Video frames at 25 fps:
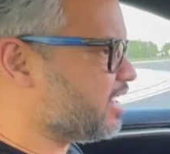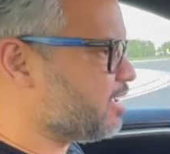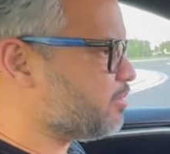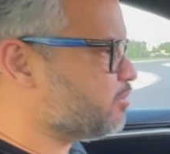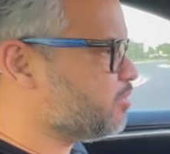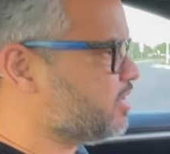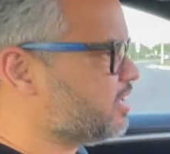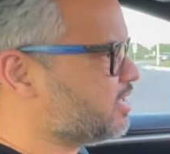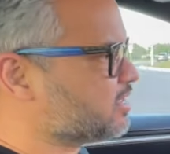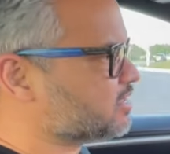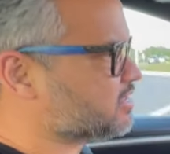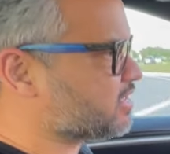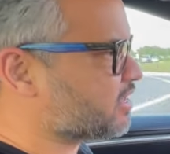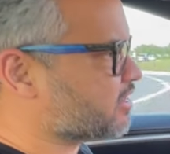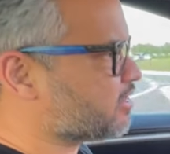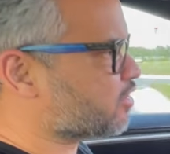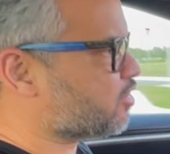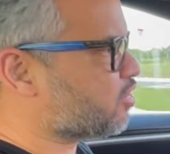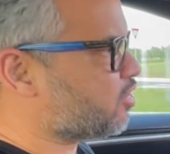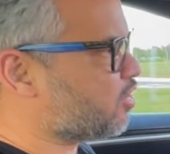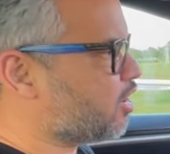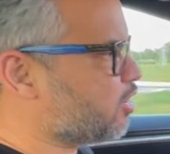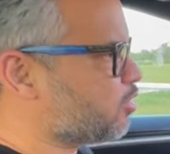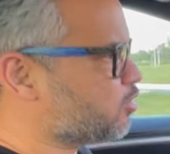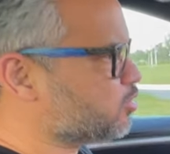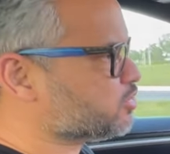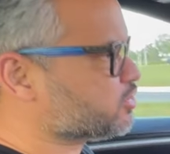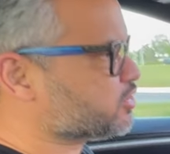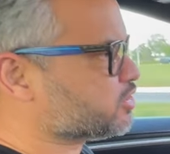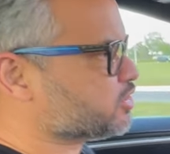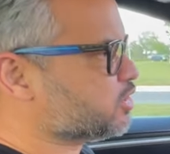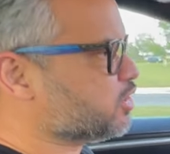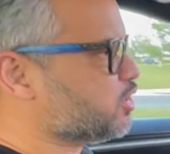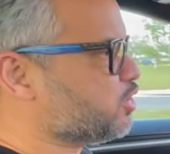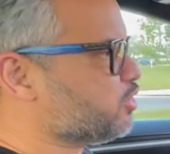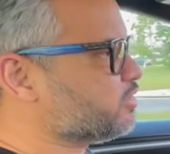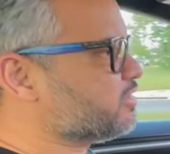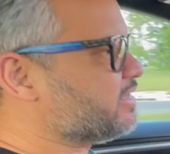that means that the car will
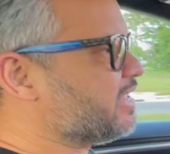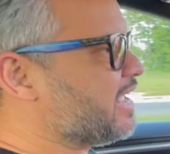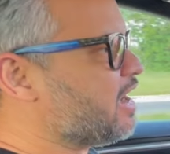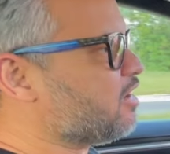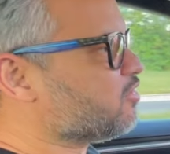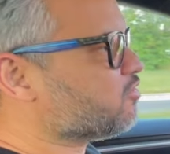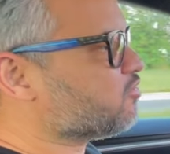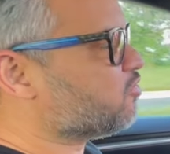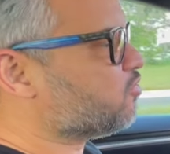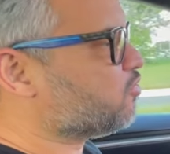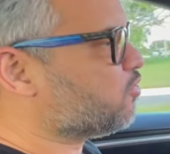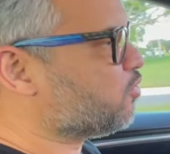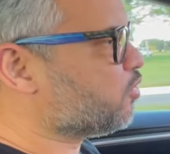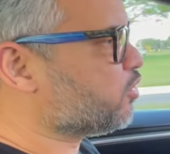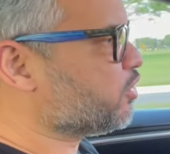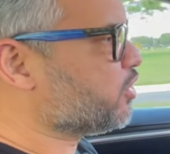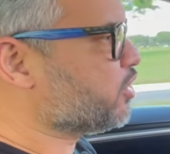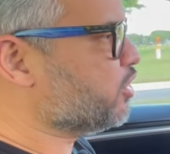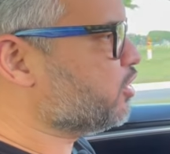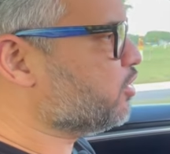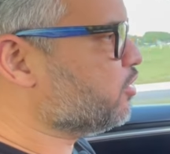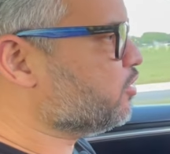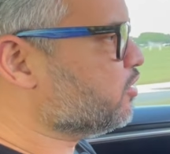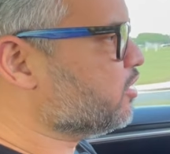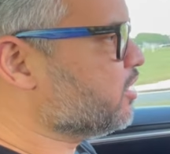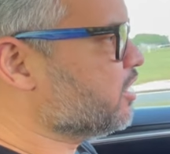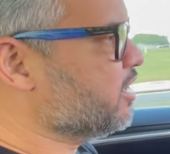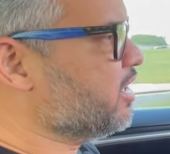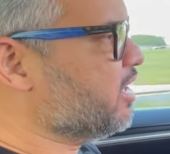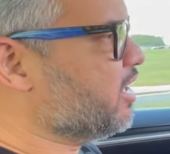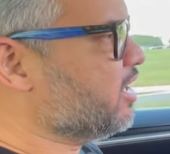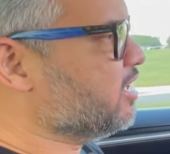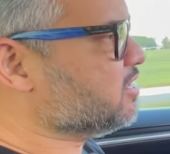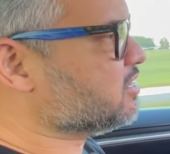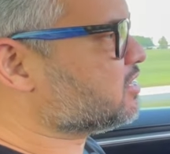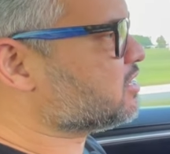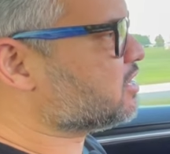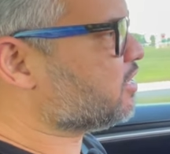slow down for you
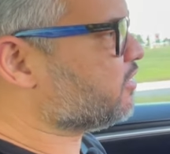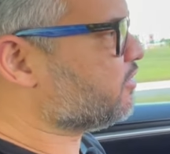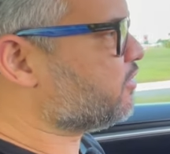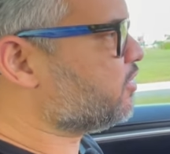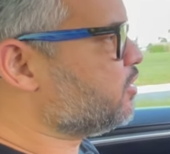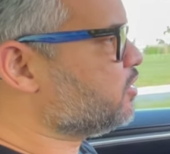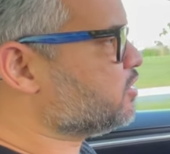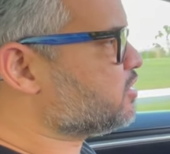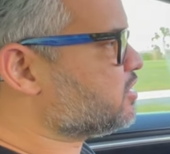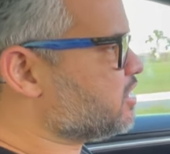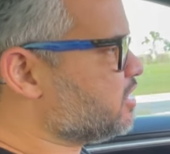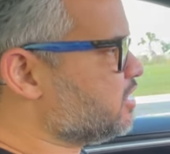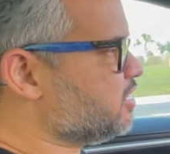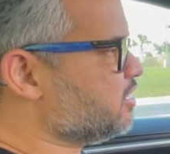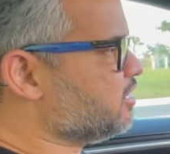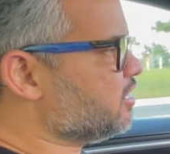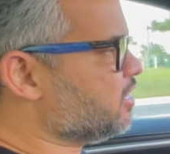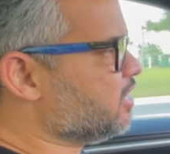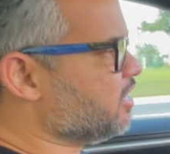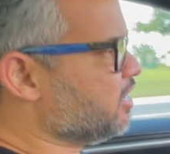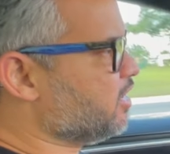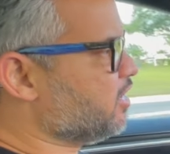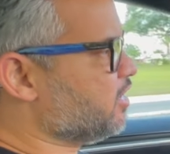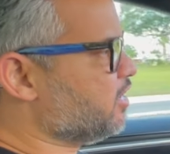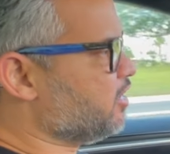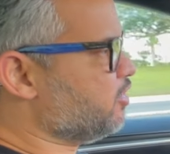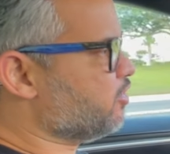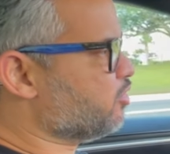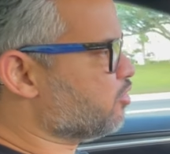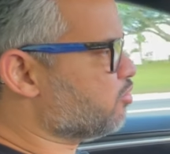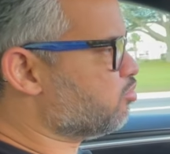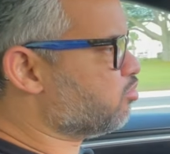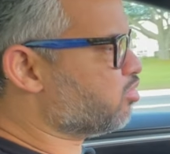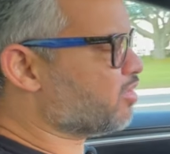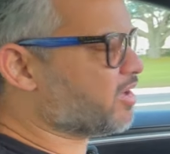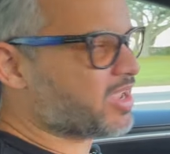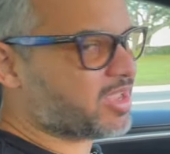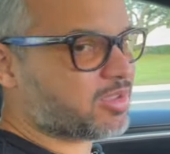instead of using your
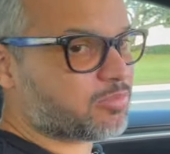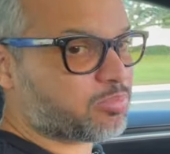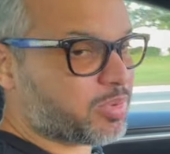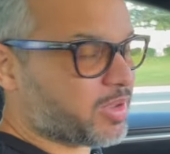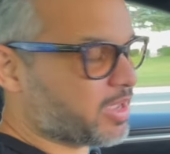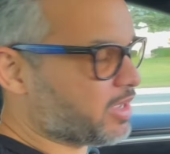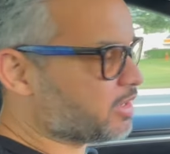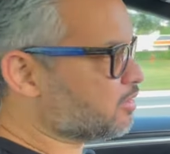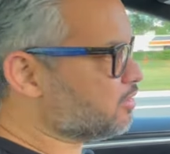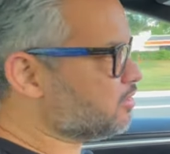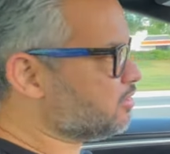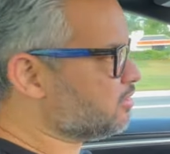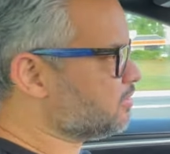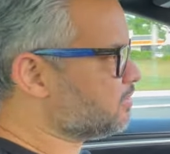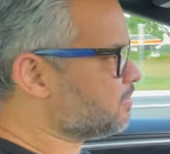brake pedal.